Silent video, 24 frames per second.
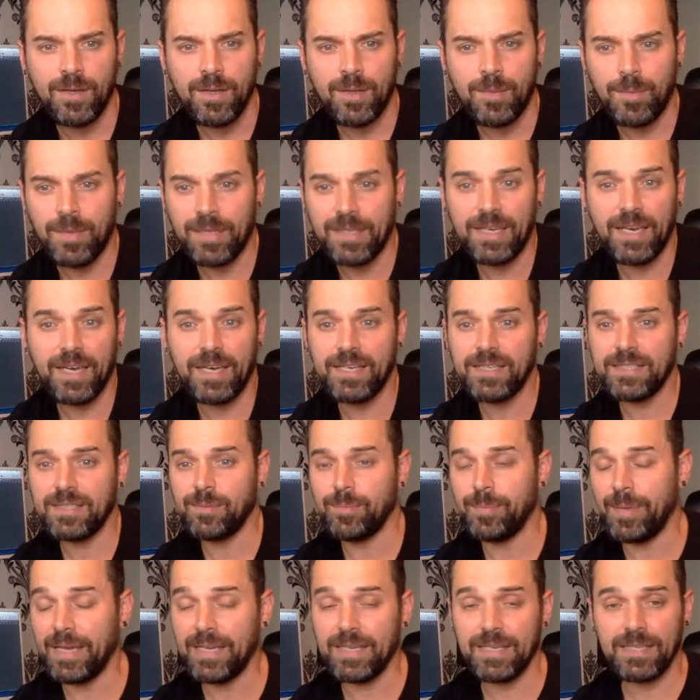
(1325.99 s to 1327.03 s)
But yeah, he's a
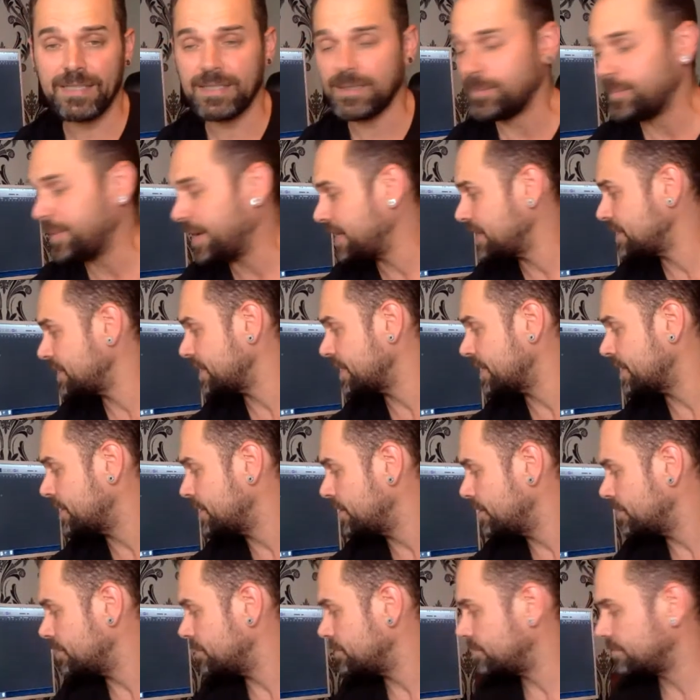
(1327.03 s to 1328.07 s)

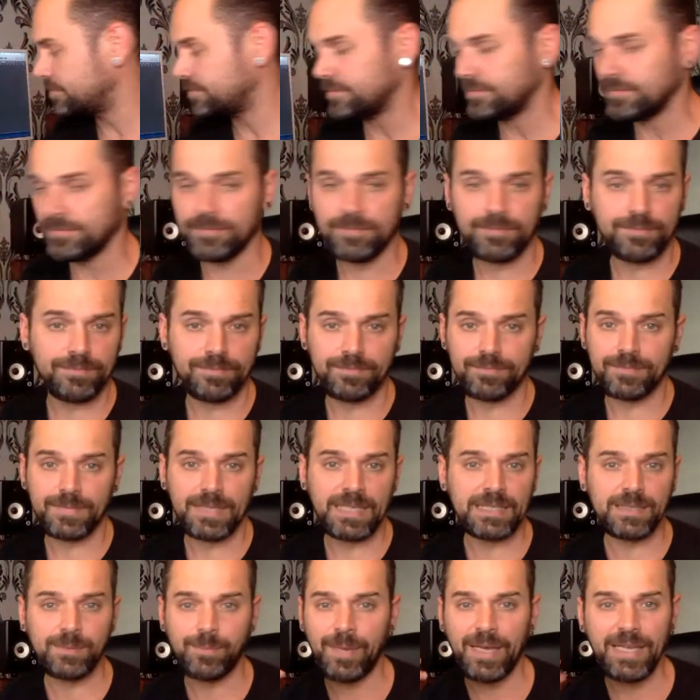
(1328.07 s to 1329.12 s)
basic
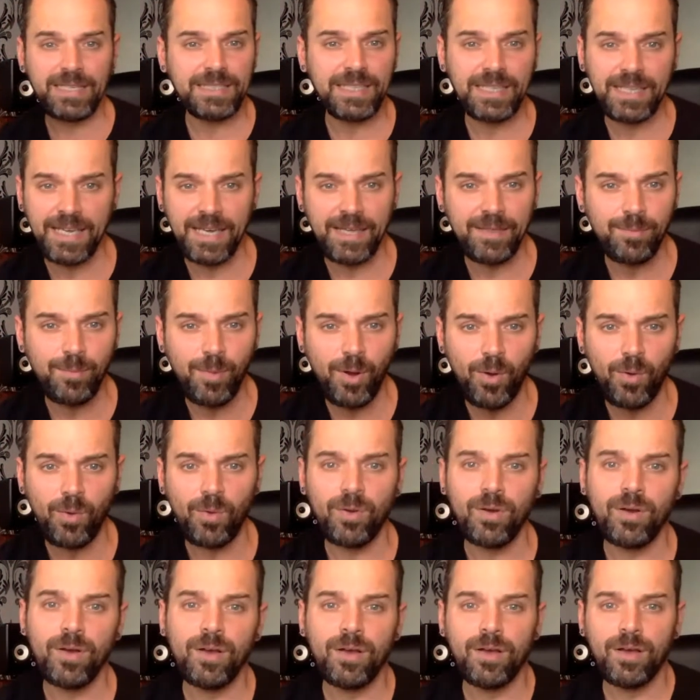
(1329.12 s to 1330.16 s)

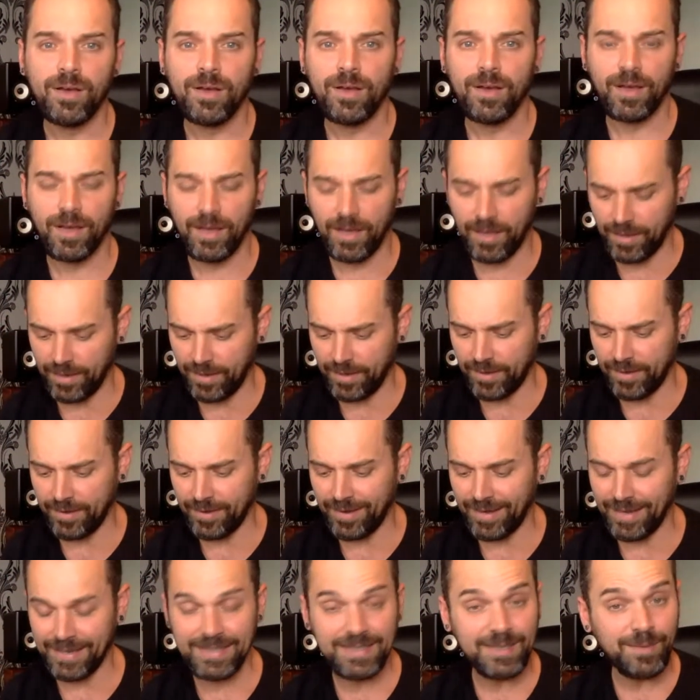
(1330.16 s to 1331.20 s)
gizmo,
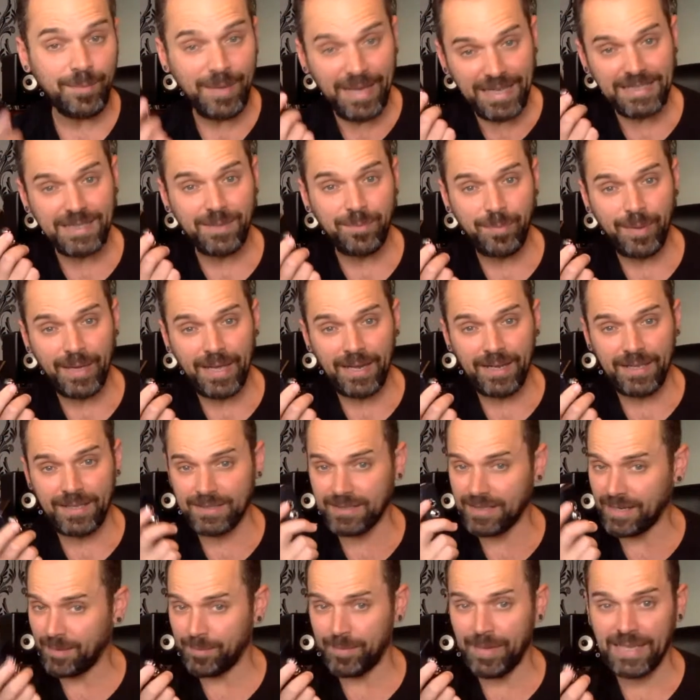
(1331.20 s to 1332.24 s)
and it's amazing. It's
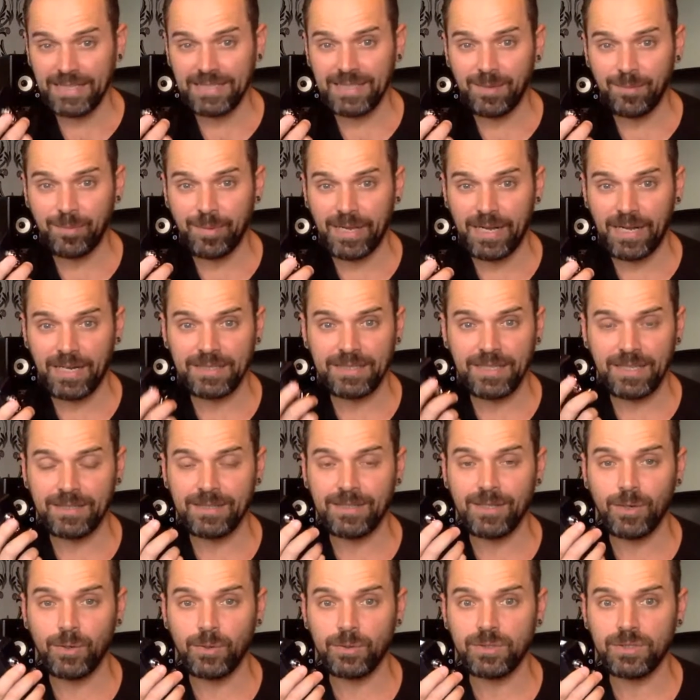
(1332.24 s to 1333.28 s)
an amazing pedal that
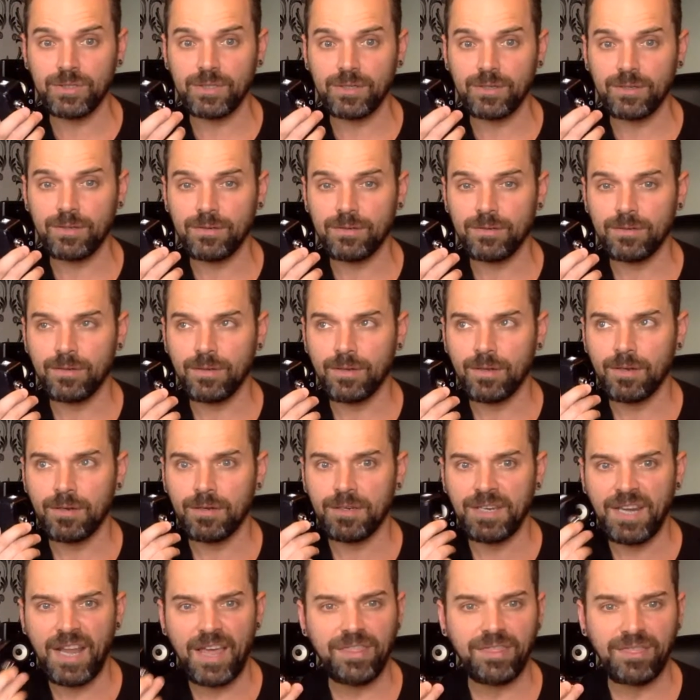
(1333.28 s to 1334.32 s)
does
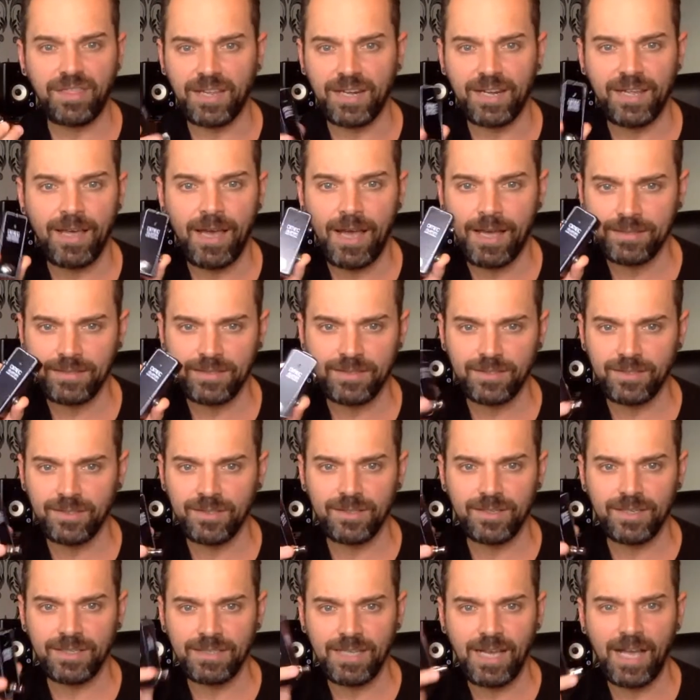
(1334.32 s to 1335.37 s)
nothing. It
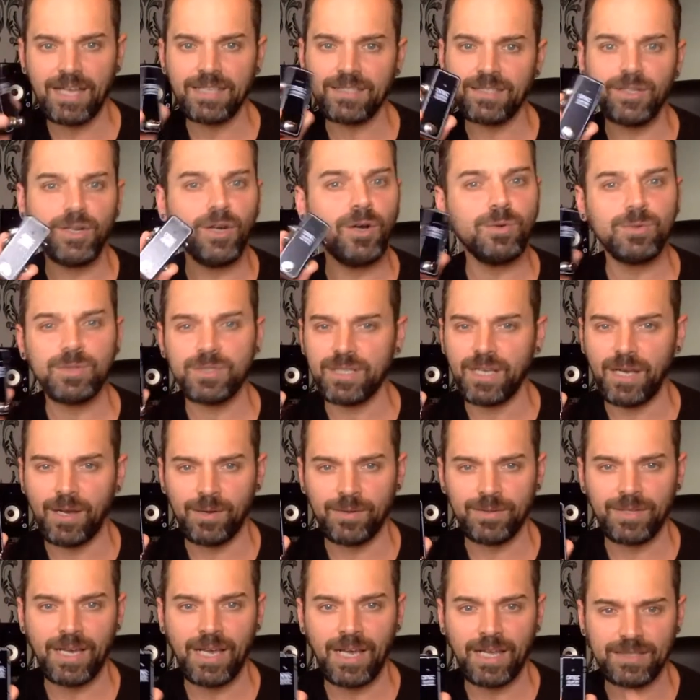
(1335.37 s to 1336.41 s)
has no
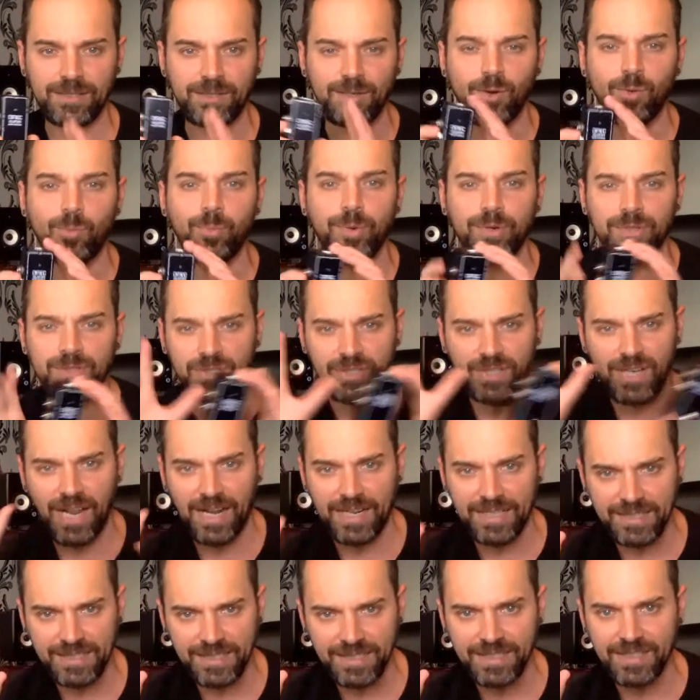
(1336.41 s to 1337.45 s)
sound. It has no
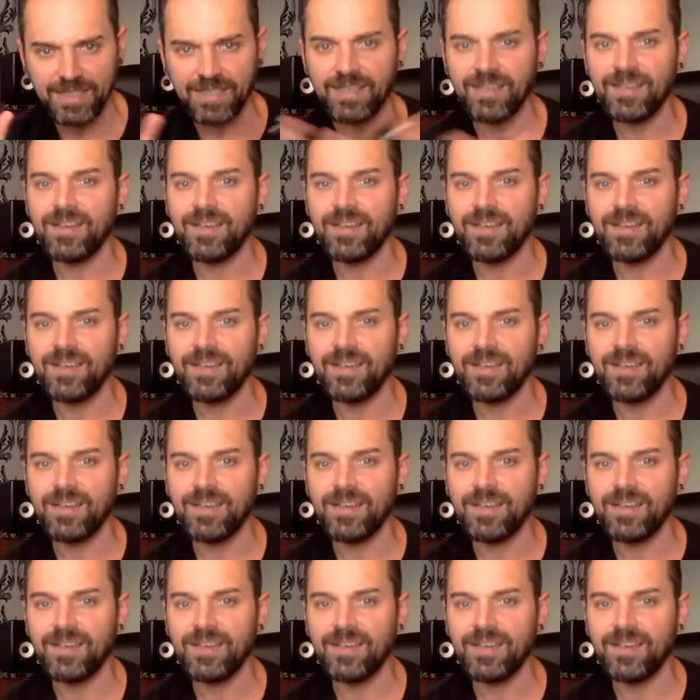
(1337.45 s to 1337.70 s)
personality,